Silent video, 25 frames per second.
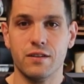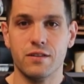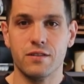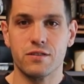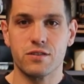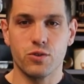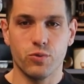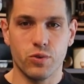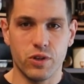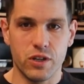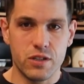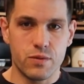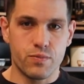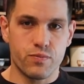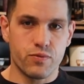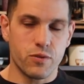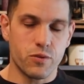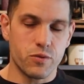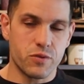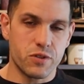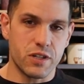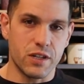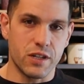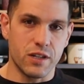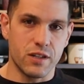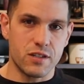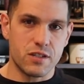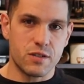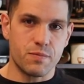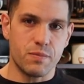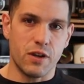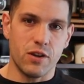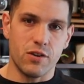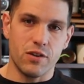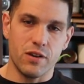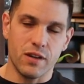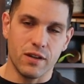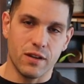So what is protein
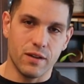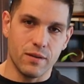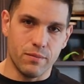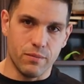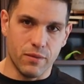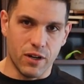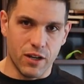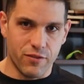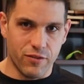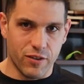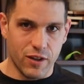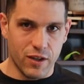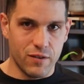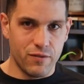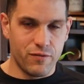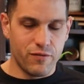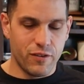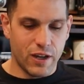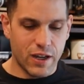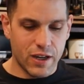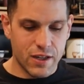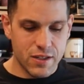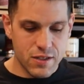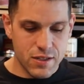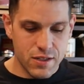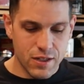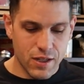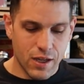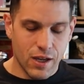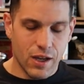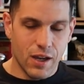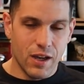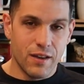sparing modified fast?